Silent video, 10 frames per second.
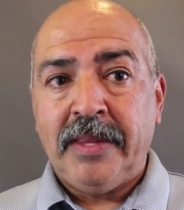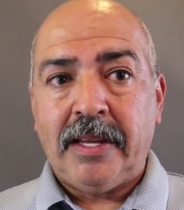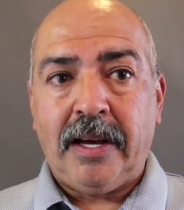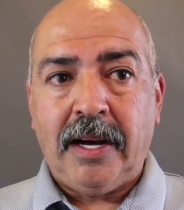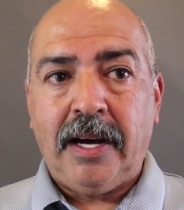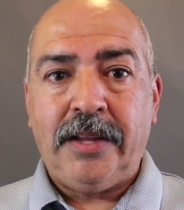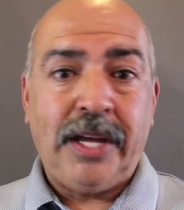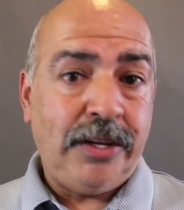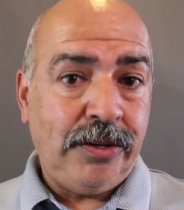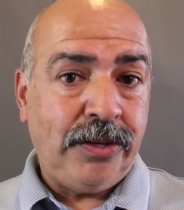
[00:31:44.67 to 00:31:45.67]
than
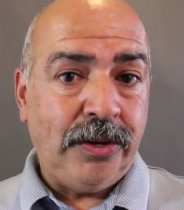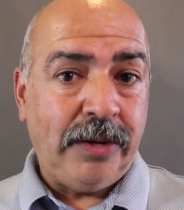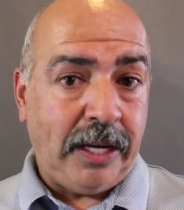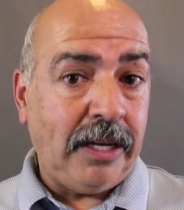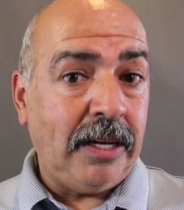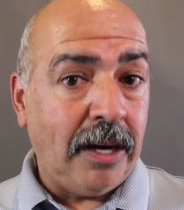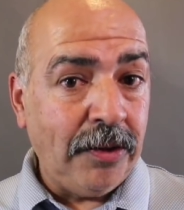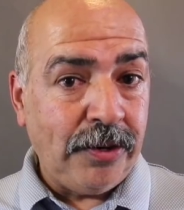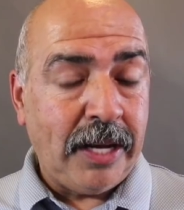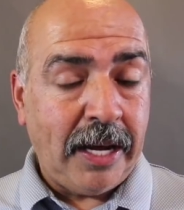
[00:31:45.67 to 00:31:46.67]
you do any other
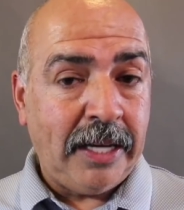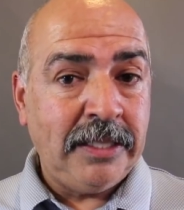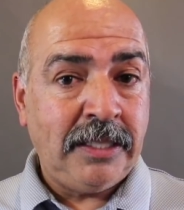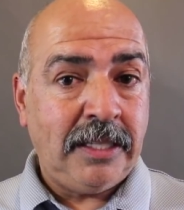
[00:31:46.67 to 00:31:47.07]
days.